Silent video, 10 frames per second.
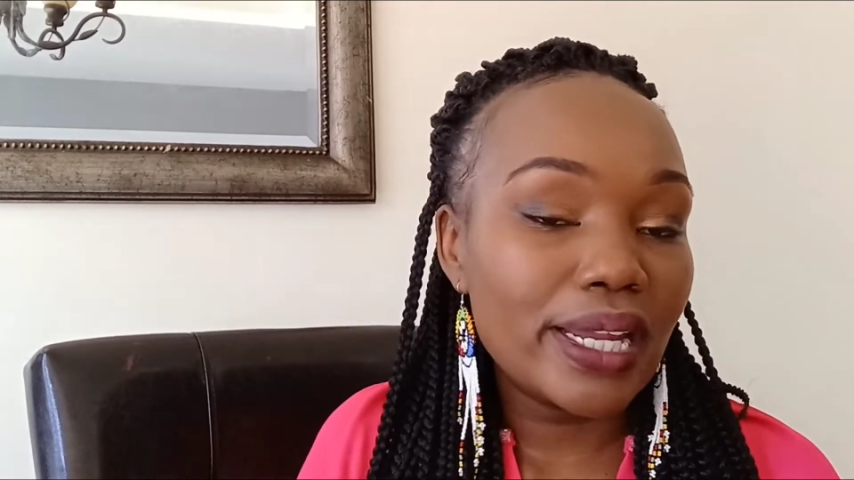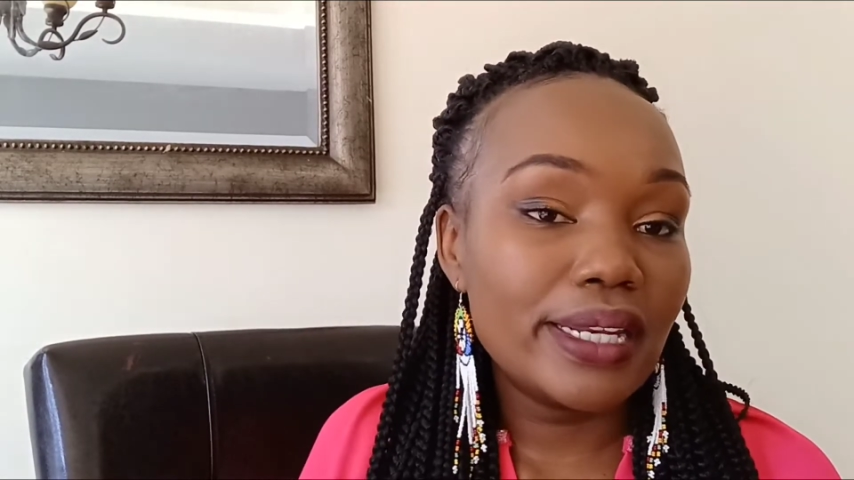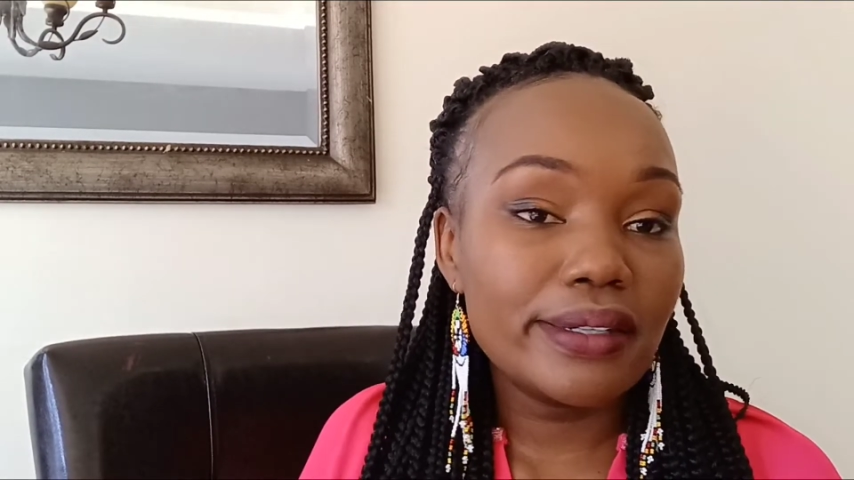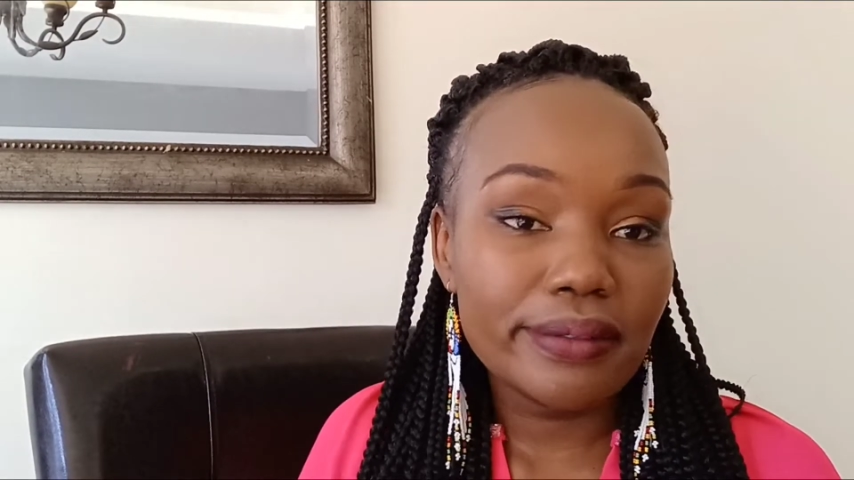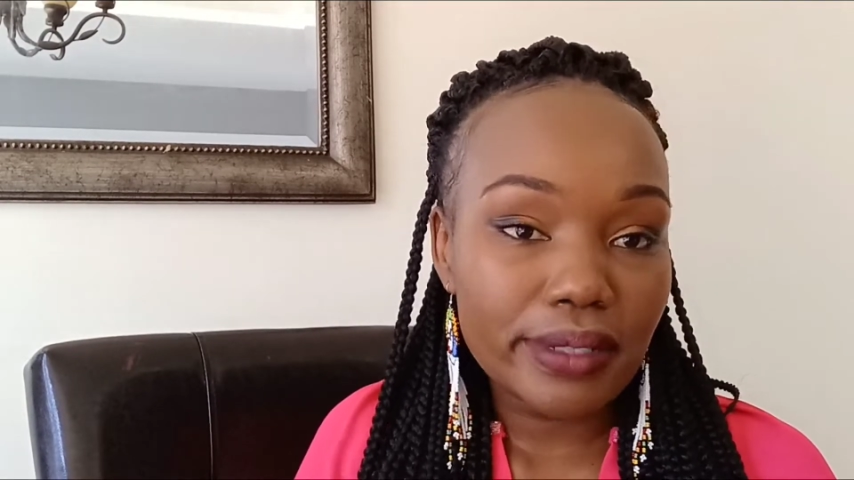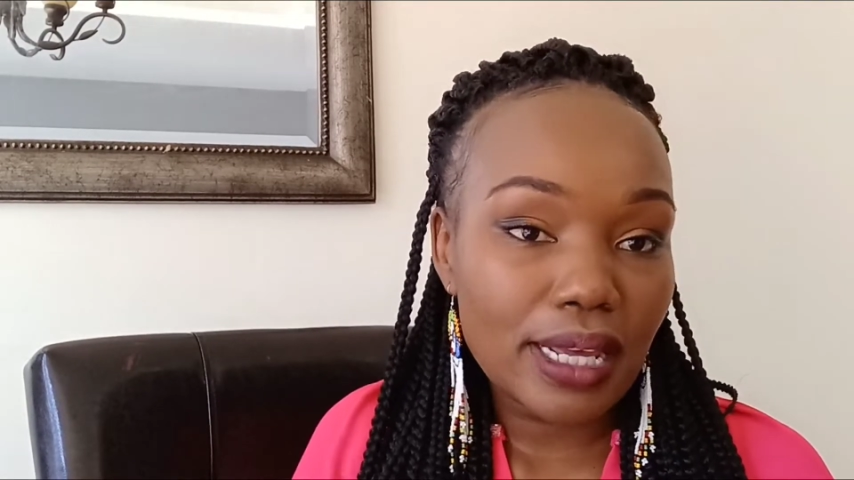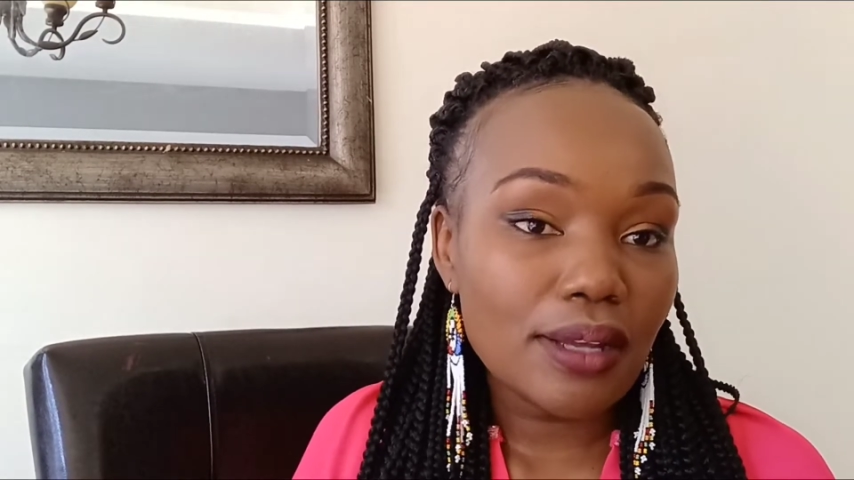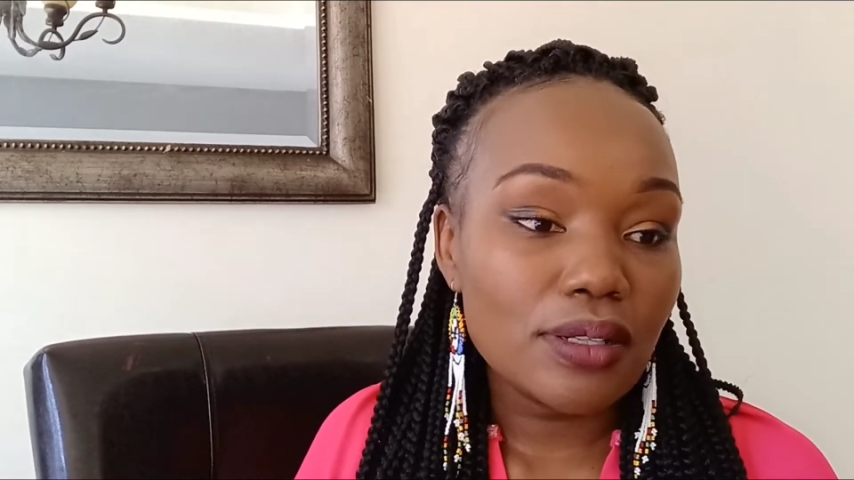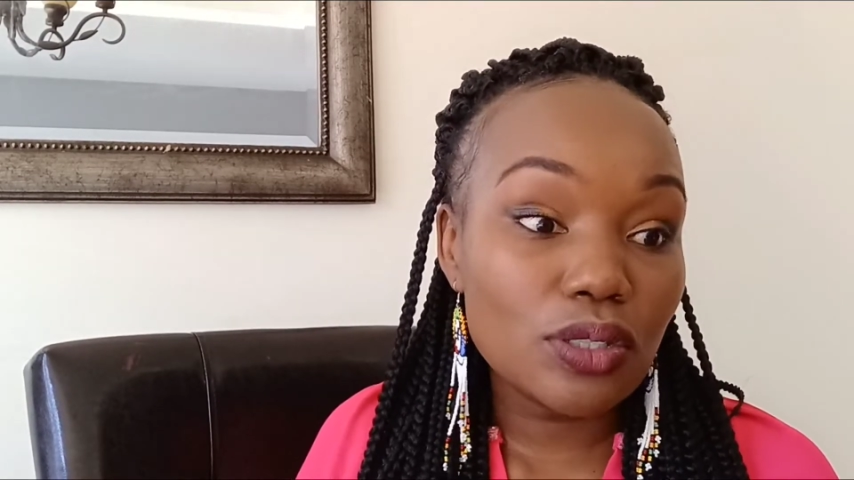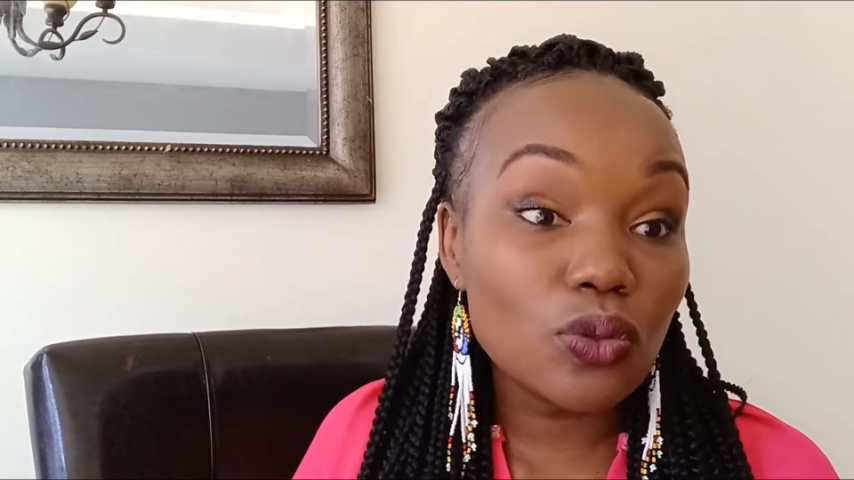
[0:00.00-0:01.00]
and
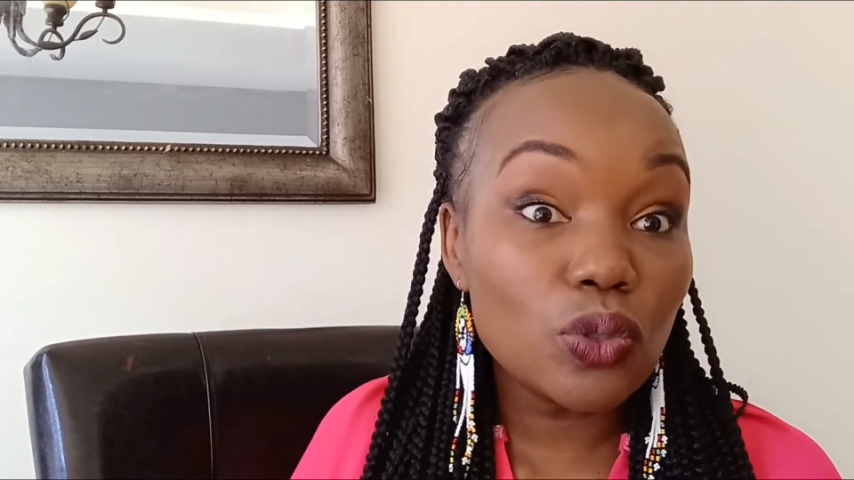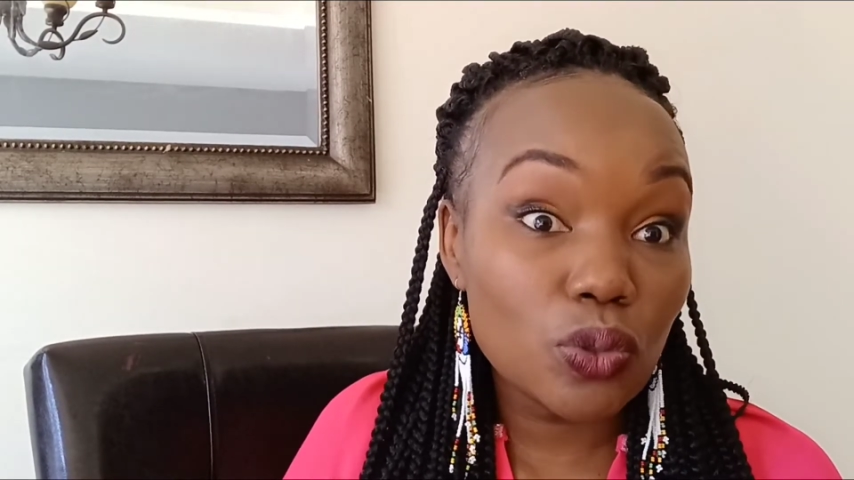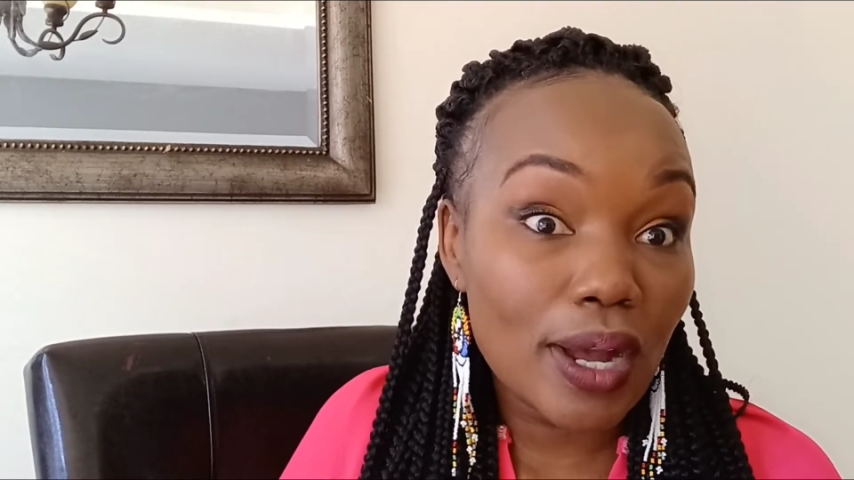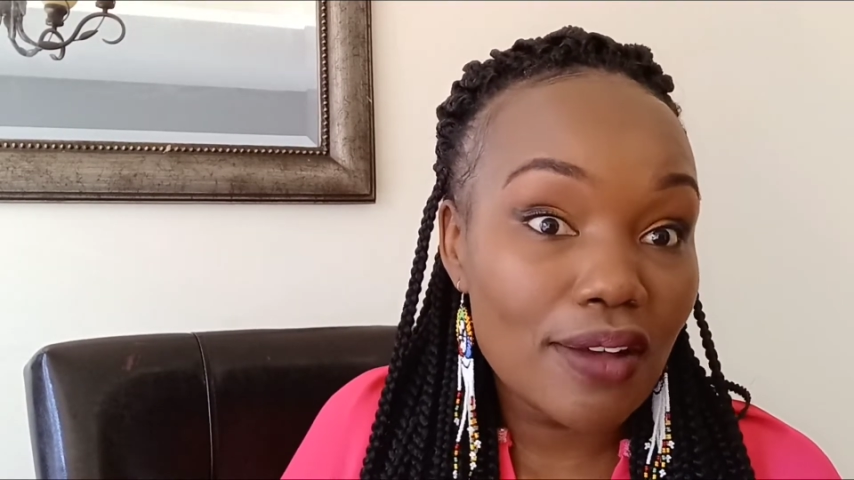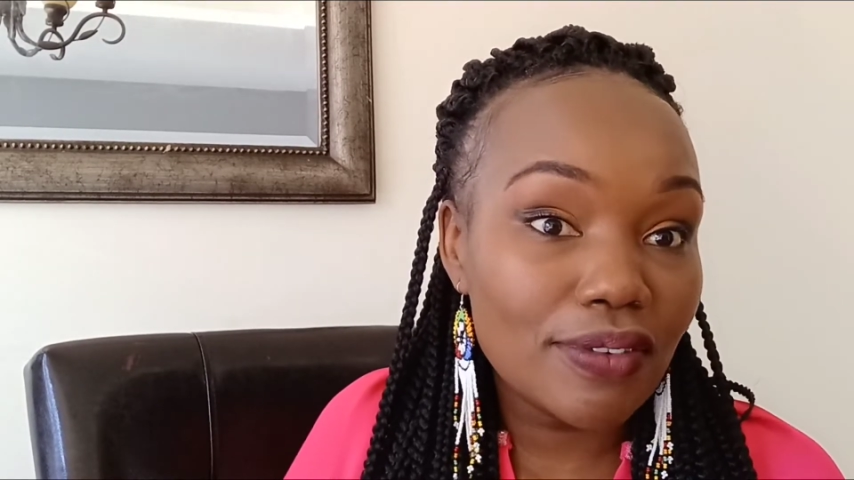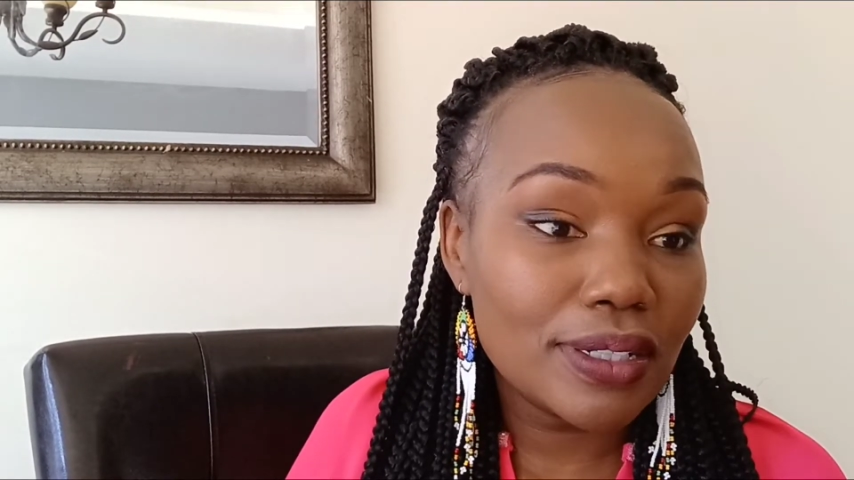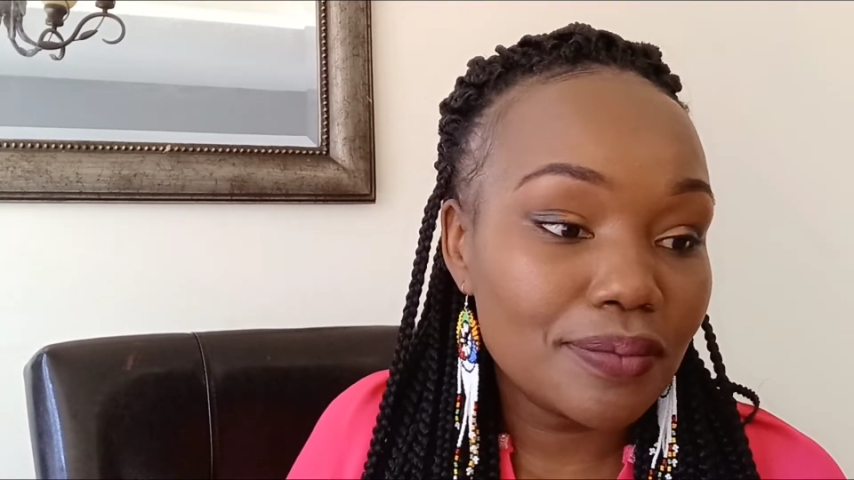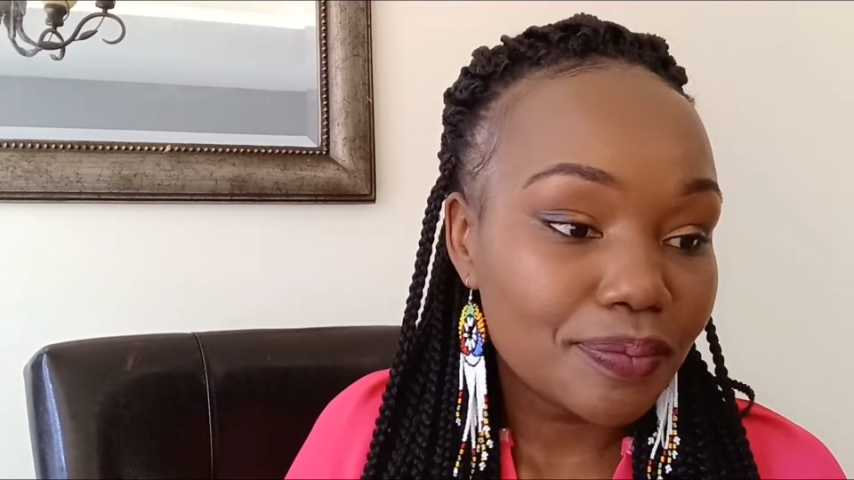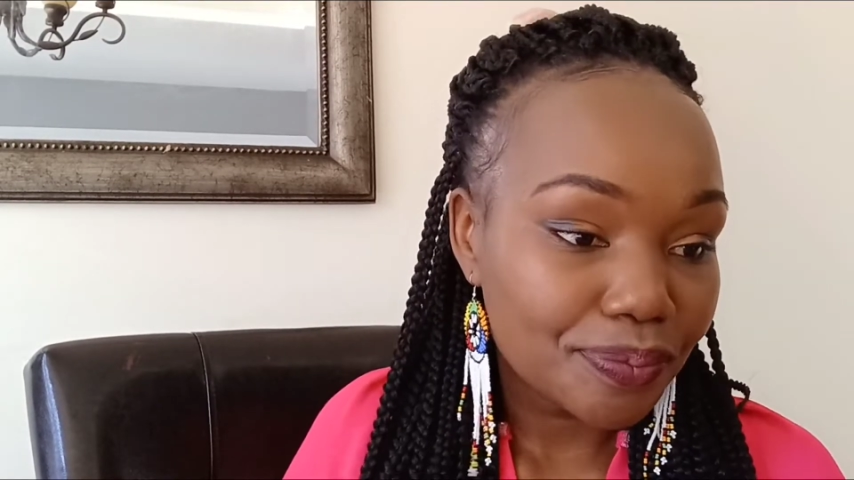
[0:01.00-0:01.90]
yeah, it's good to have it.